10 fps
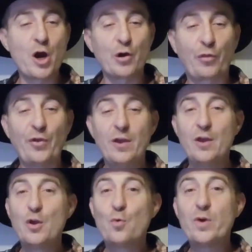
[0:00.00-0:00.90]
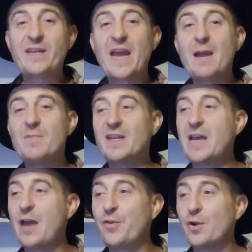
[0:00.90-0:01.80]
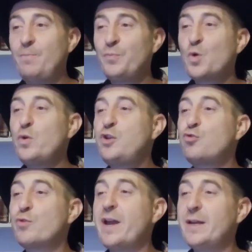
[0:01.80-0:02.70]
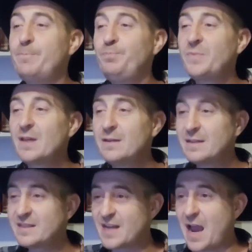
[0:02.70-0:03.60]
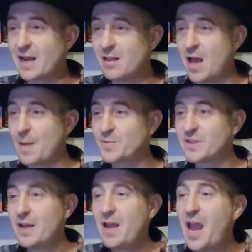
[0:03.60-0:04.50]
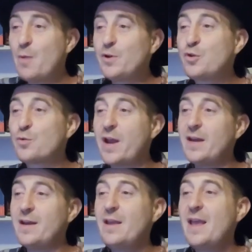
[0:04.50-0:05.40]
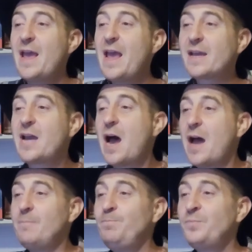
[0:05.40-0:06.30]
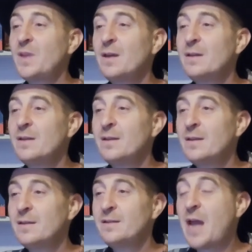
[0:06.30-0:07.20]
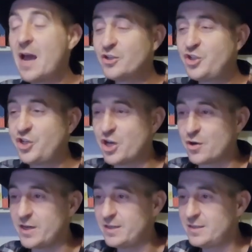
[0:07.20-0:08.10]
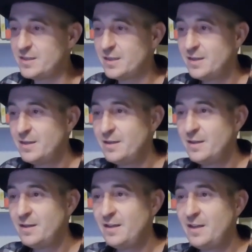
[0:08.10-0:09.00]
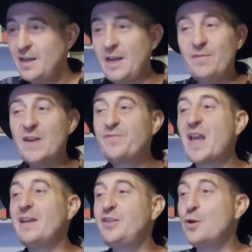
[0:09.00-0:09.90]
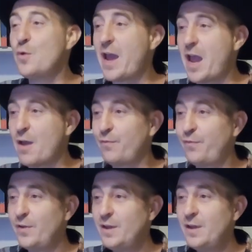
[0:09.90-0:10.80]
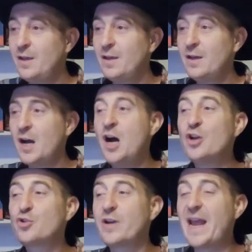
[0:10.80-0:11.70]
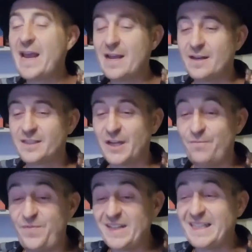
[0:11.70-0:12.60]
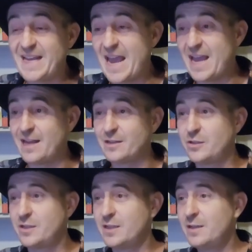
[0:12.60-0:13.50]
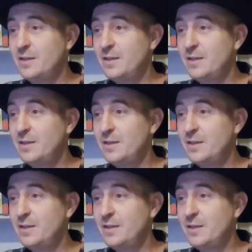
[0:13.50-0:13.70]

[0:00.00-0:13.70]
Earth. We came together, we created Cyclops, and we created Hecatoncheires. Even if they do have 100 hands and 50 heads,